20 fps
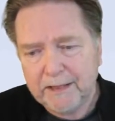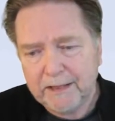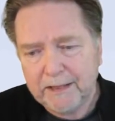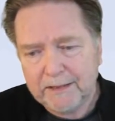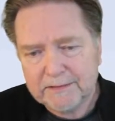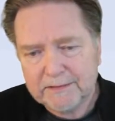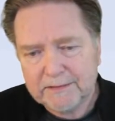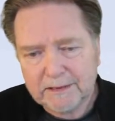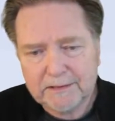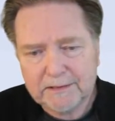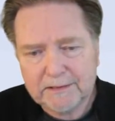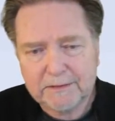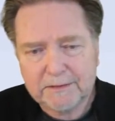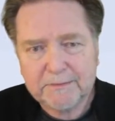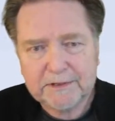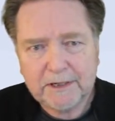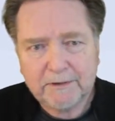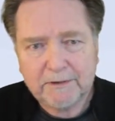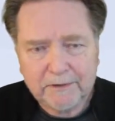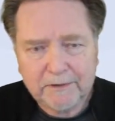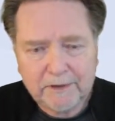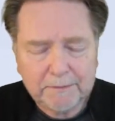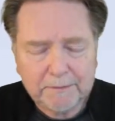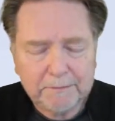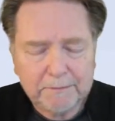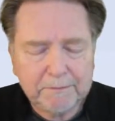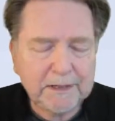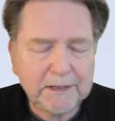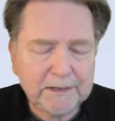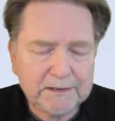He sets himself
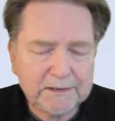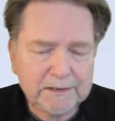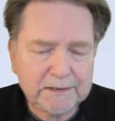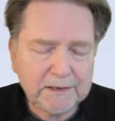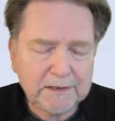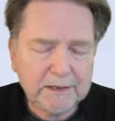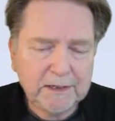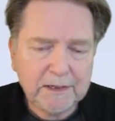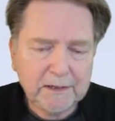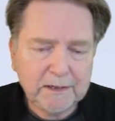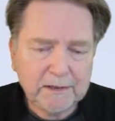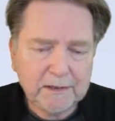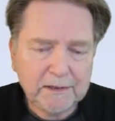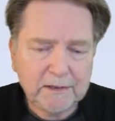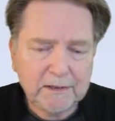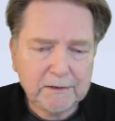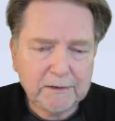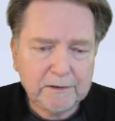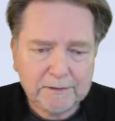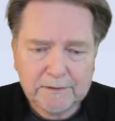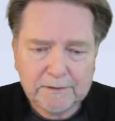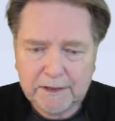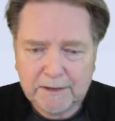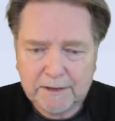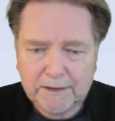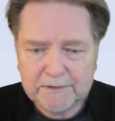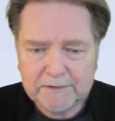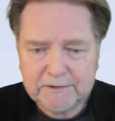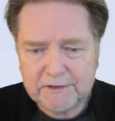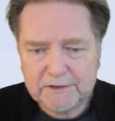up as,
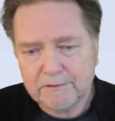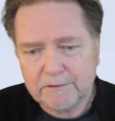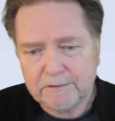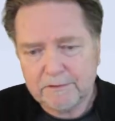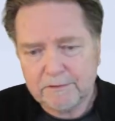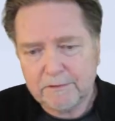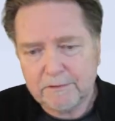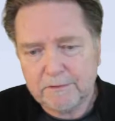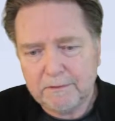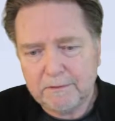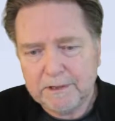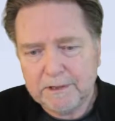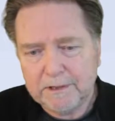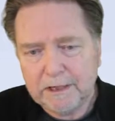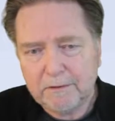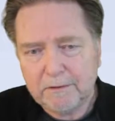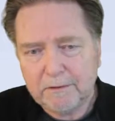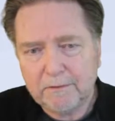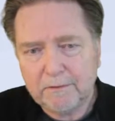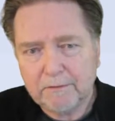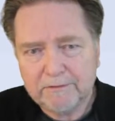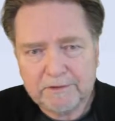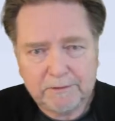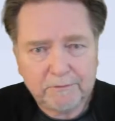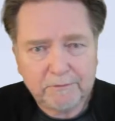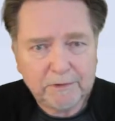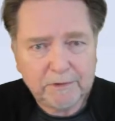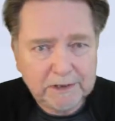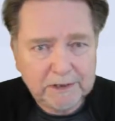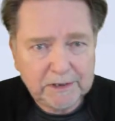sometimes it's through the power of
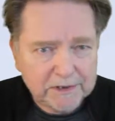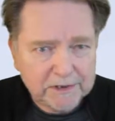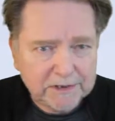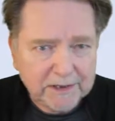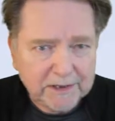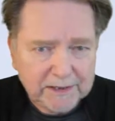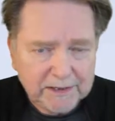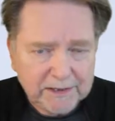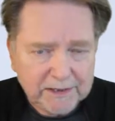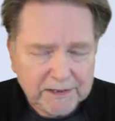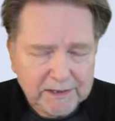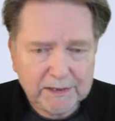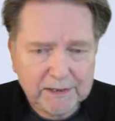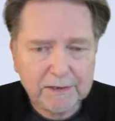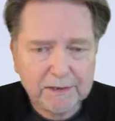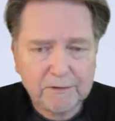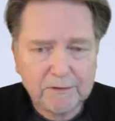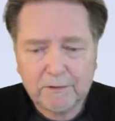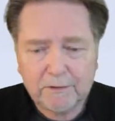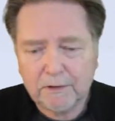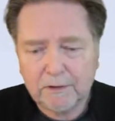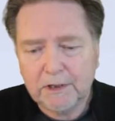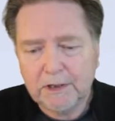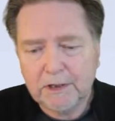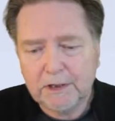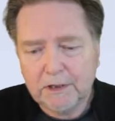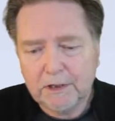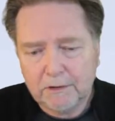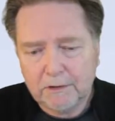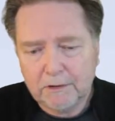some religious idea or
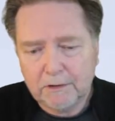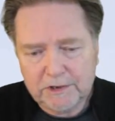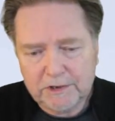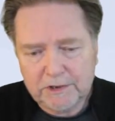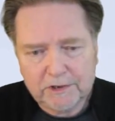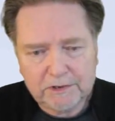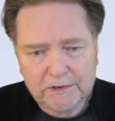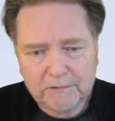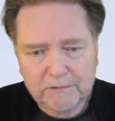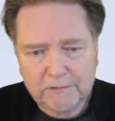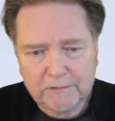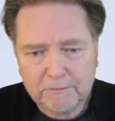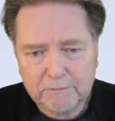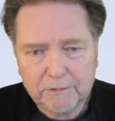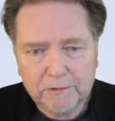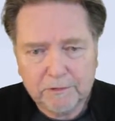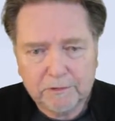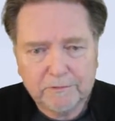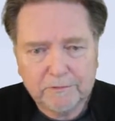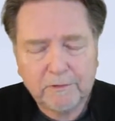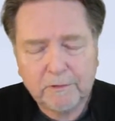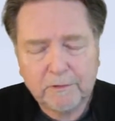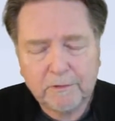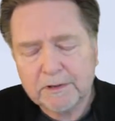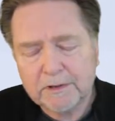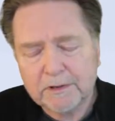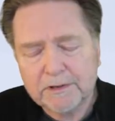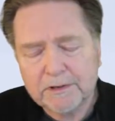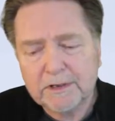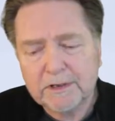just through brute
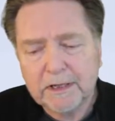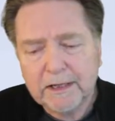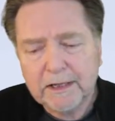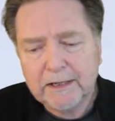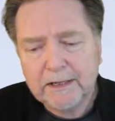force.